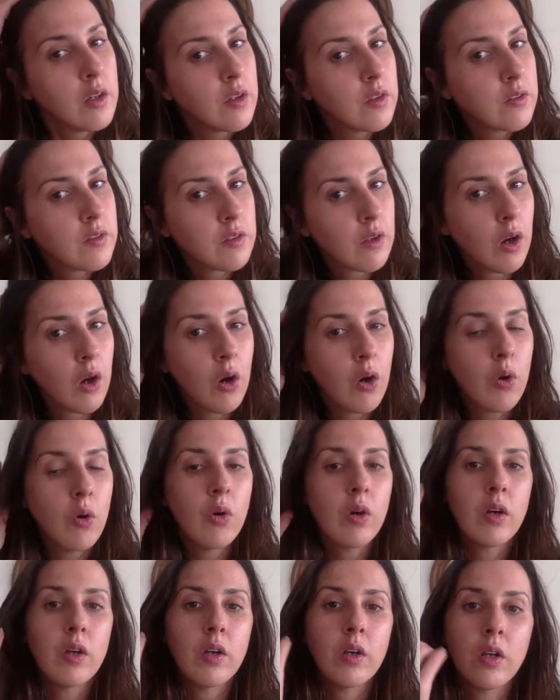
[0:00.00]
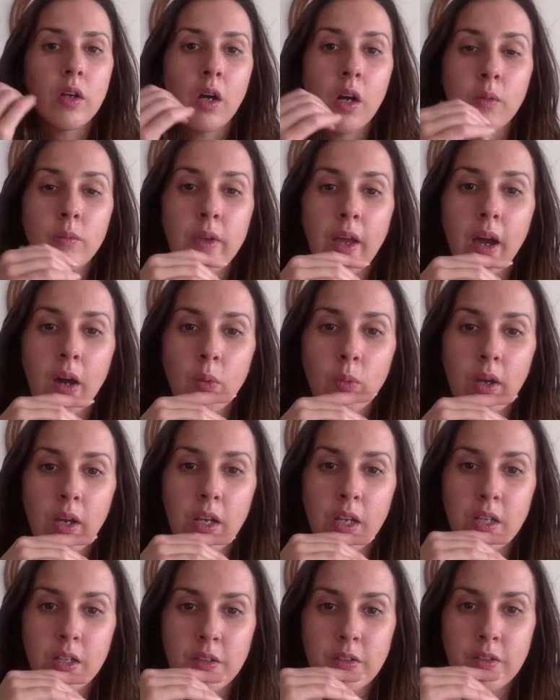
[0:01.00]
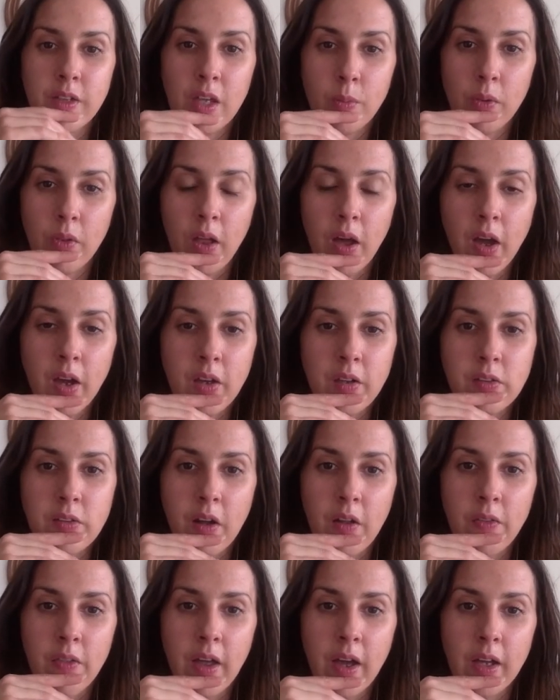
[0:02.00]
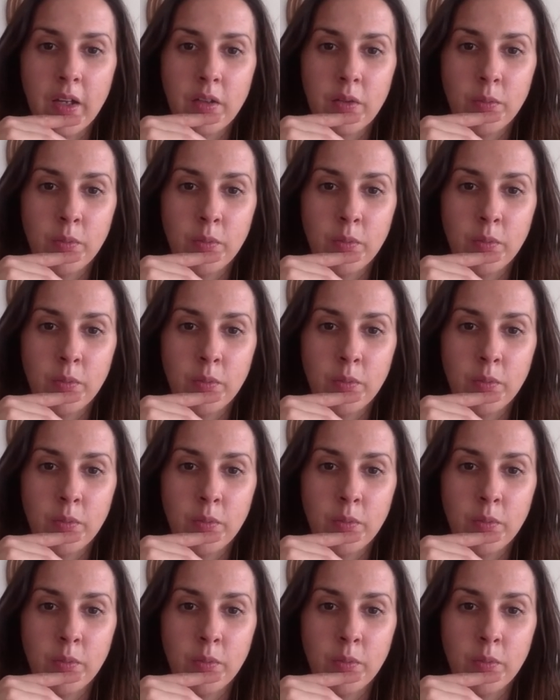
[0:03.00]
So I'm now waiting to stabilize on that